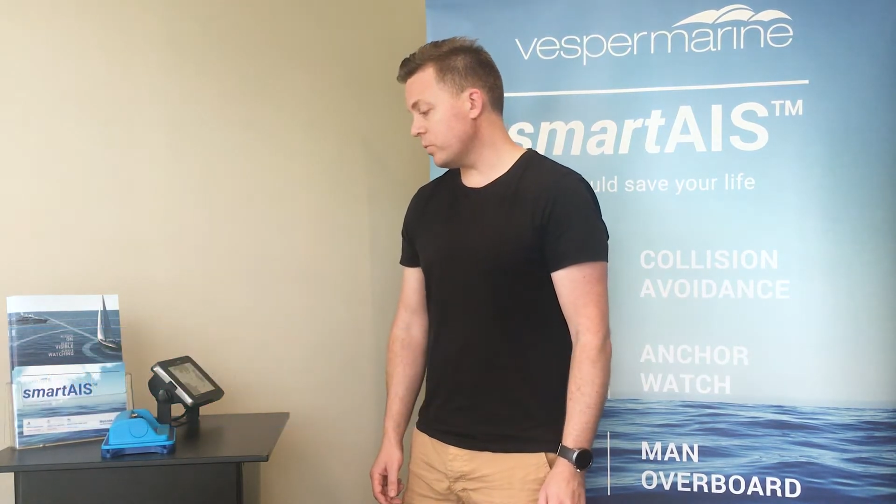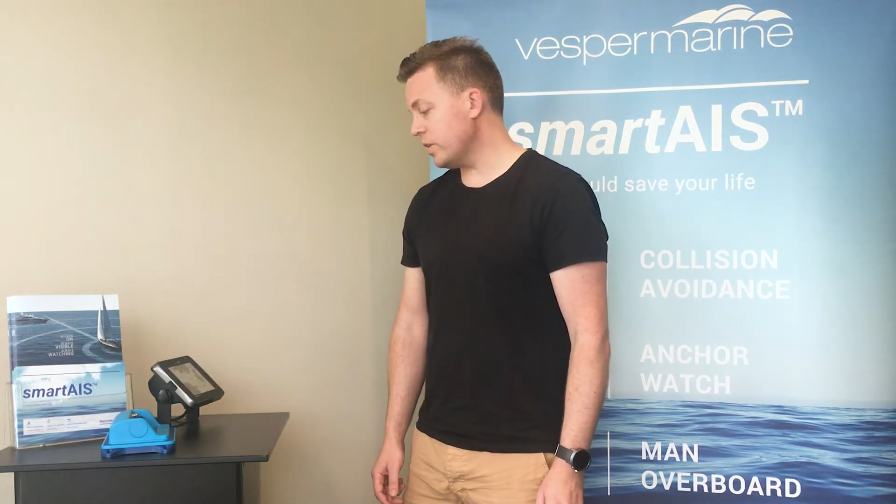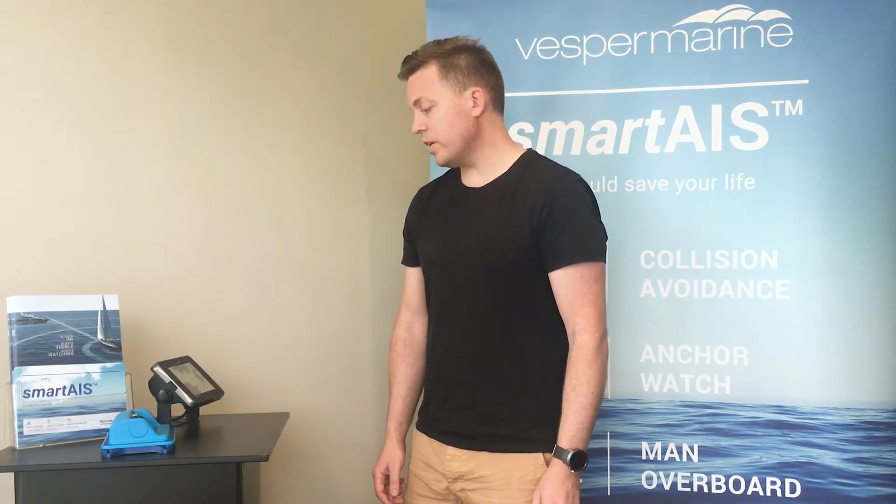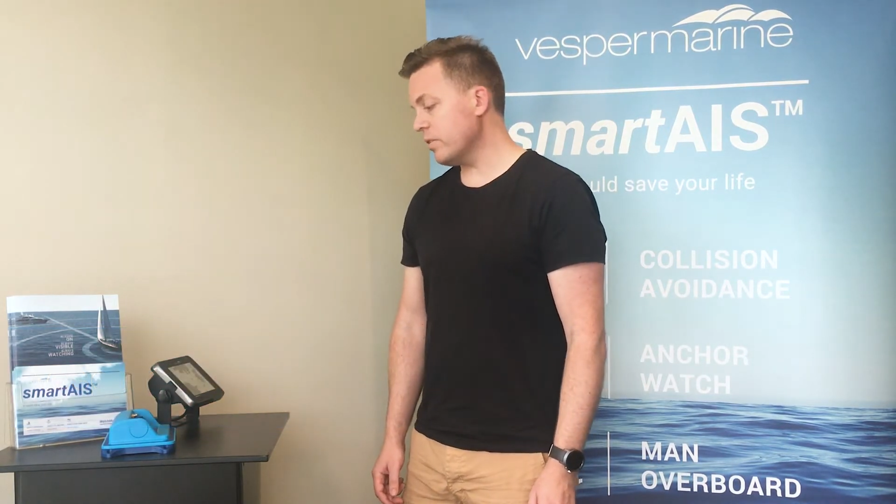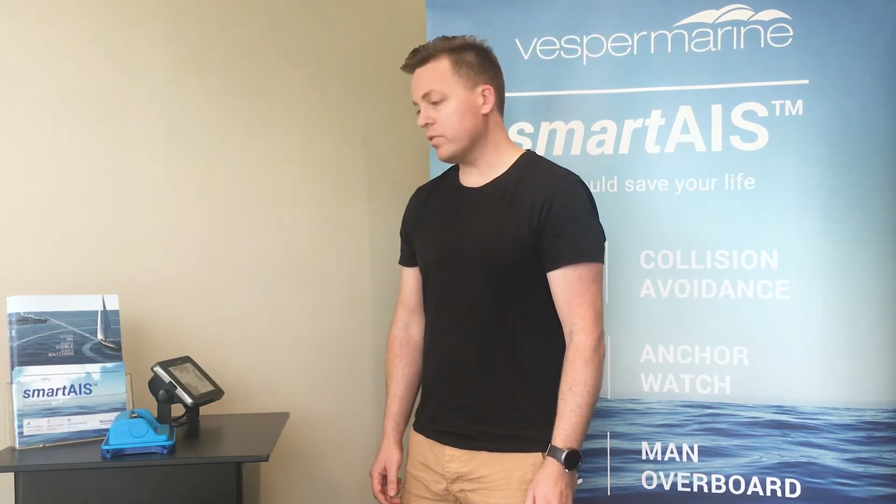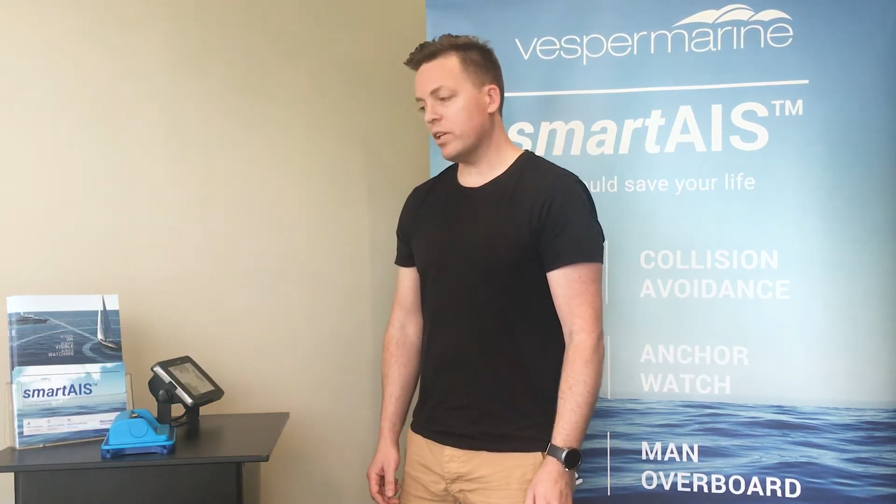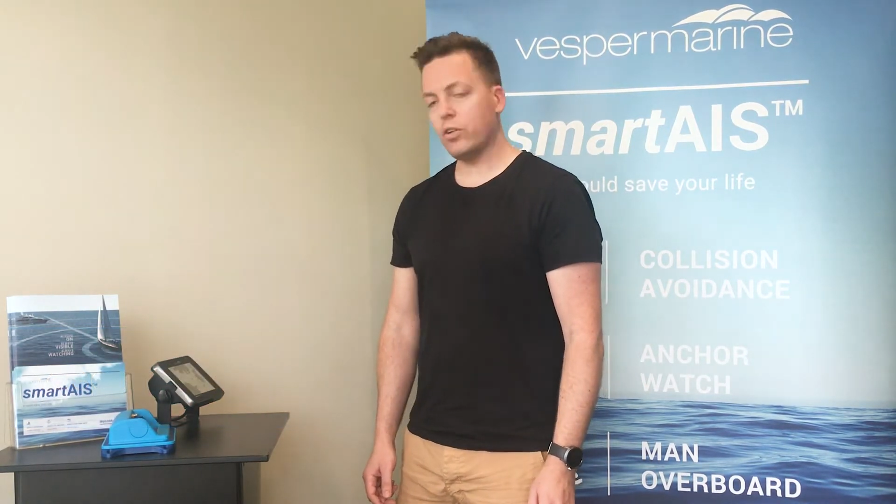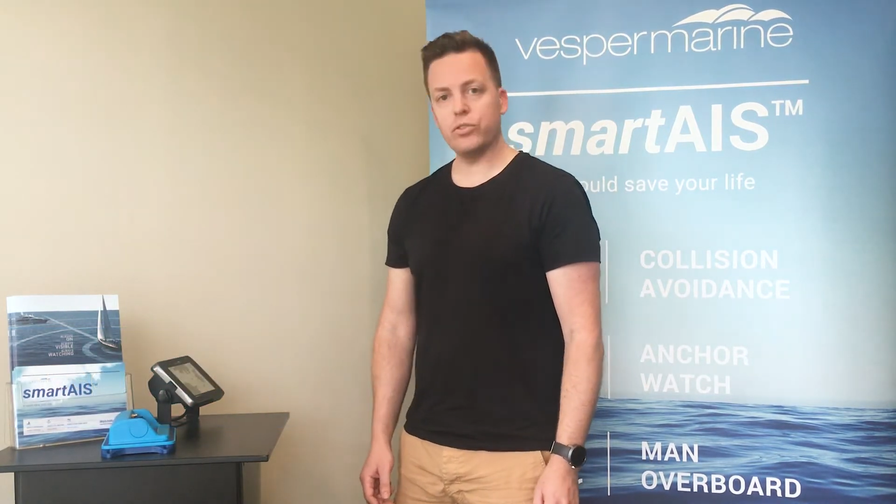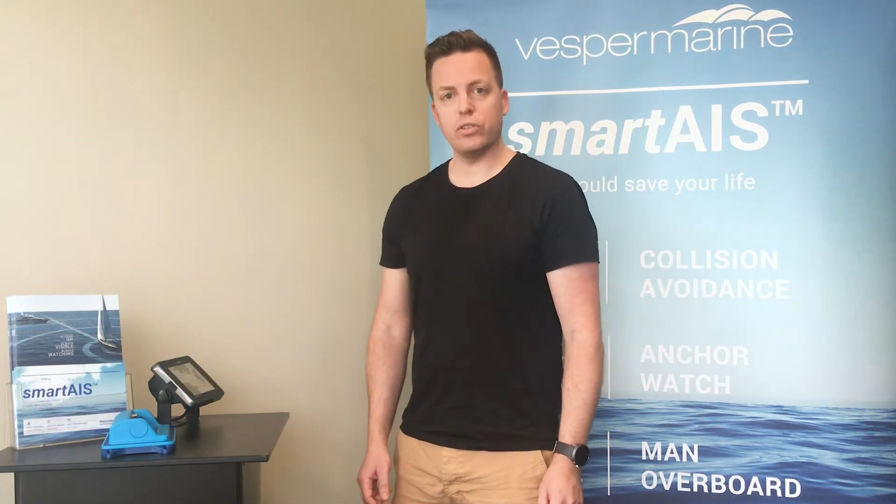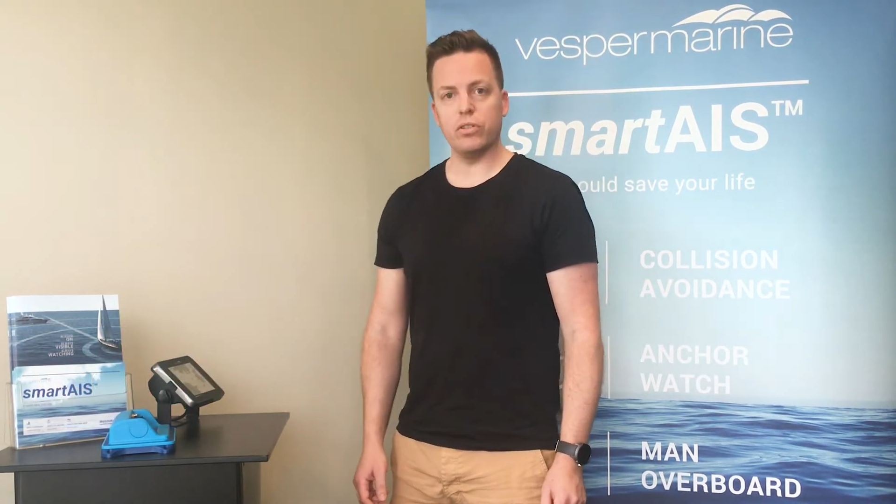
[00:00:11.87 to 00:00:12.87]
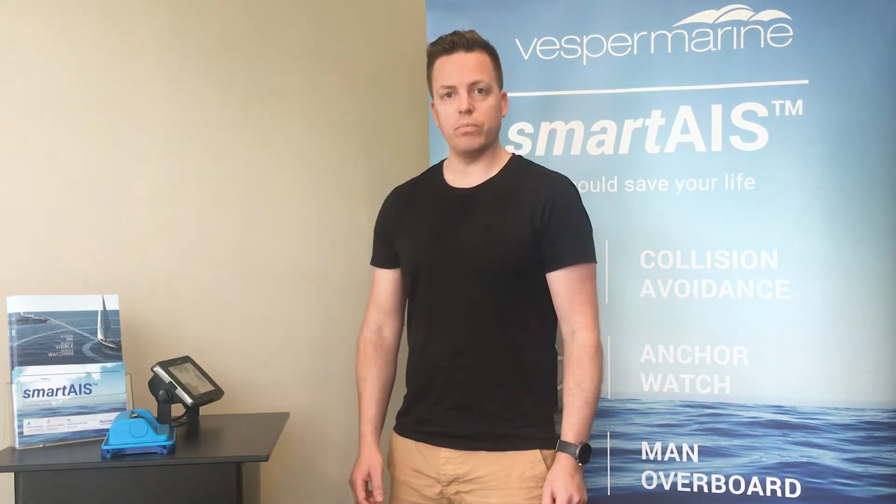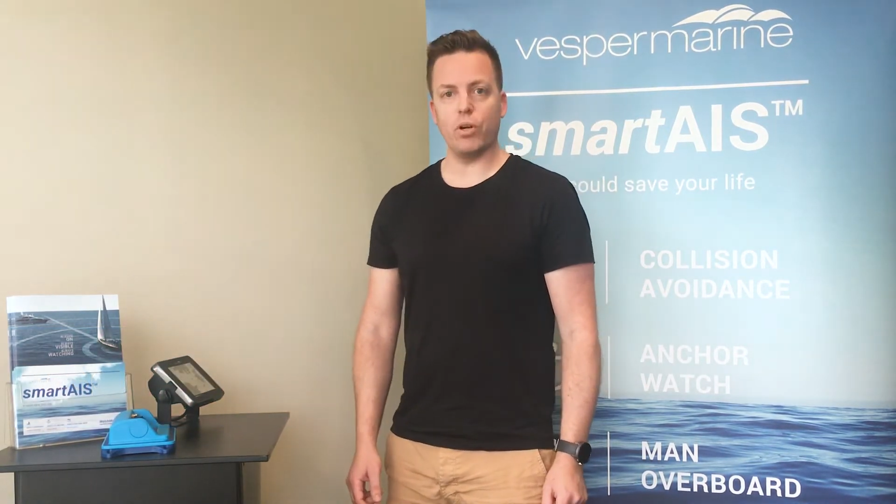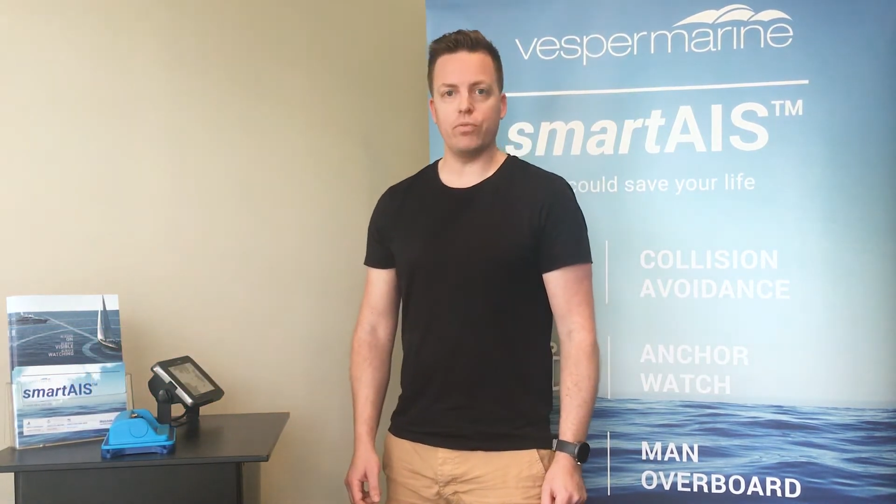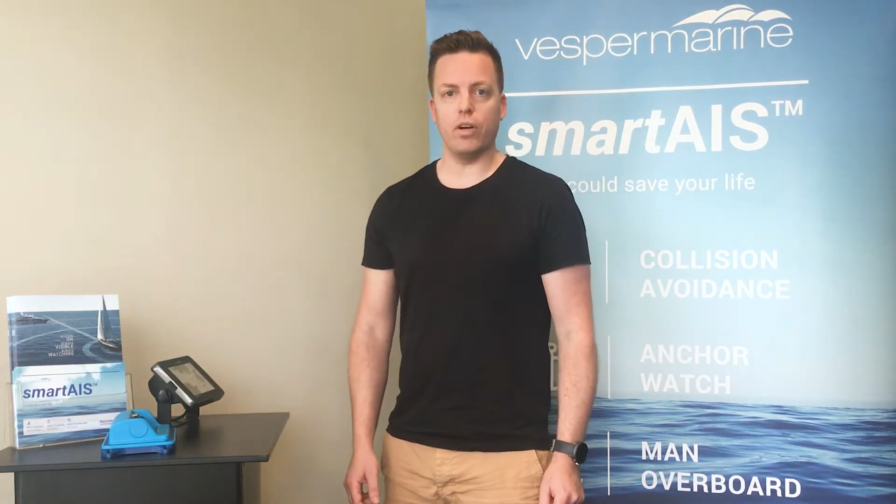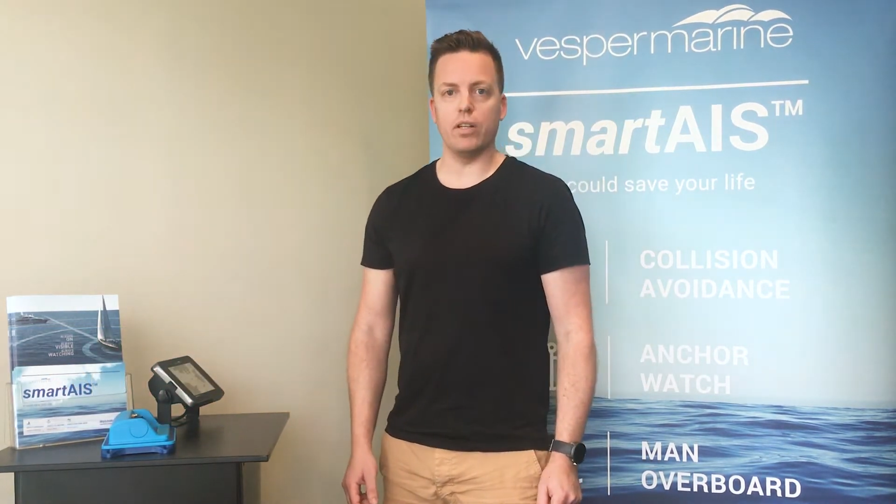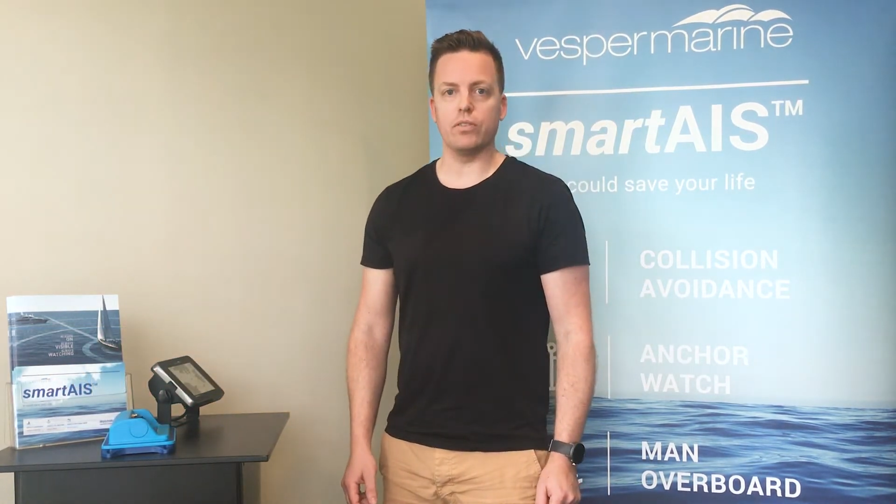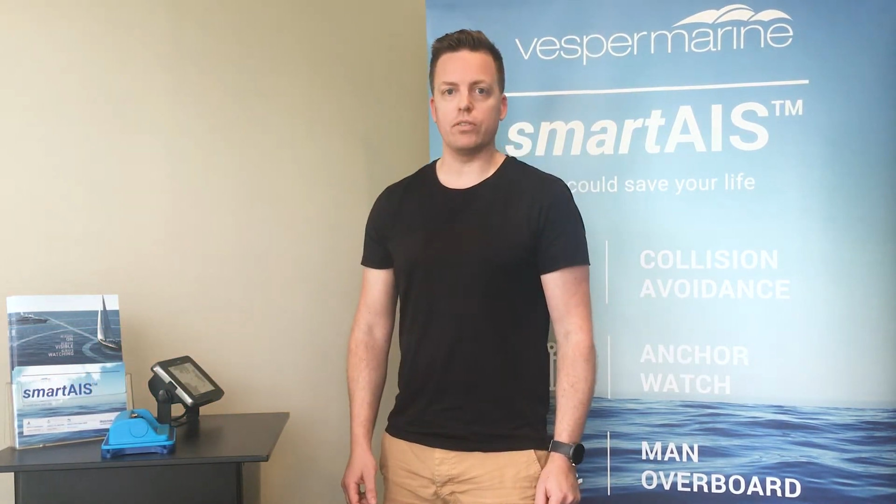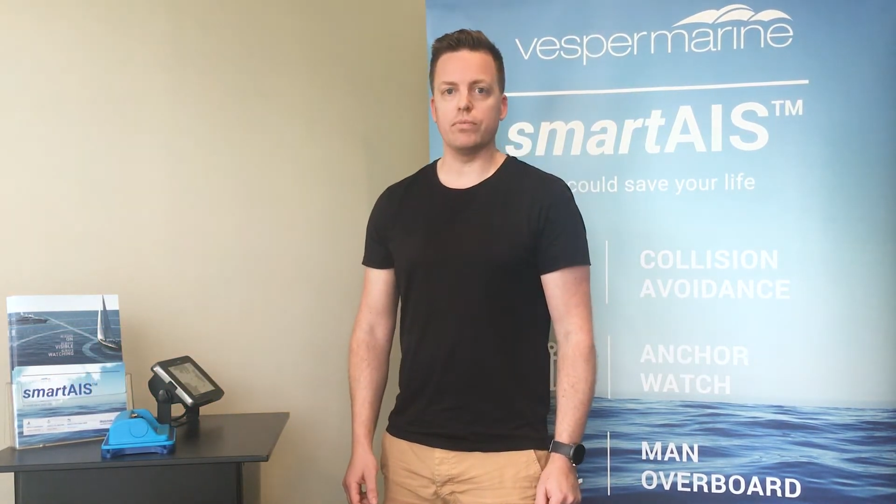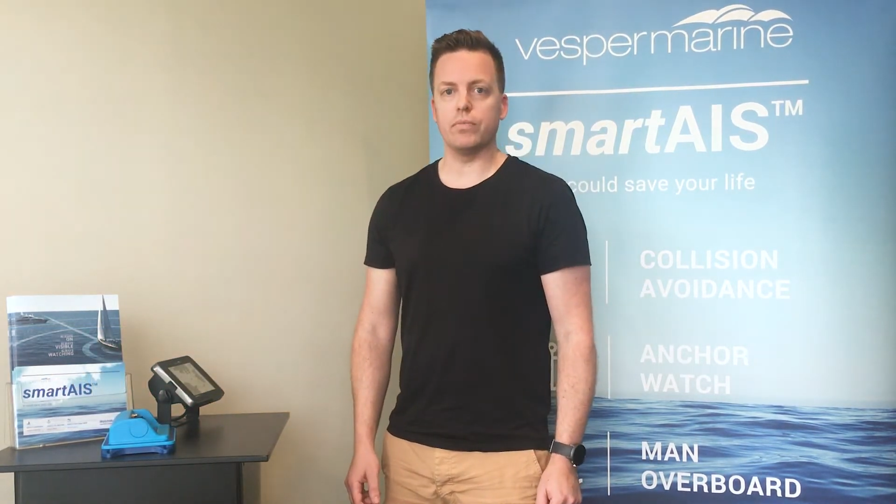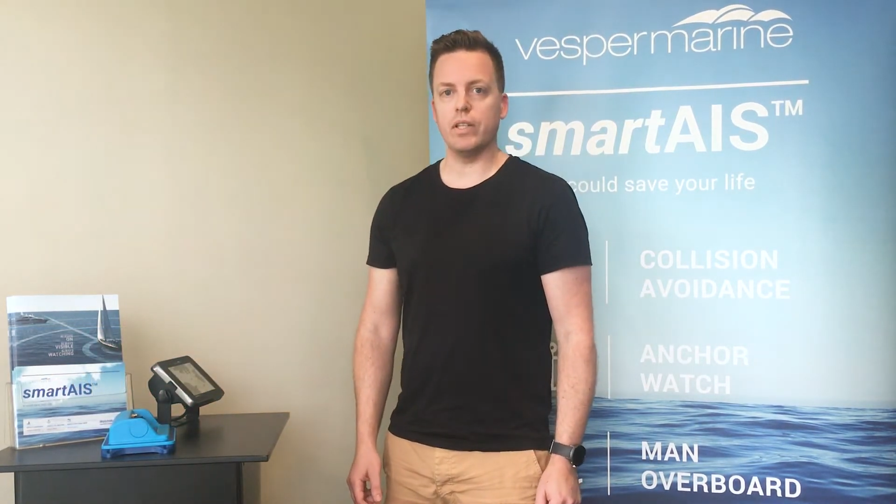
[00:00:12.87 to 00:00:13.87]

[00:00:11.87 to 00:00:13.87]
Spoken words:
we have a notion of profiles,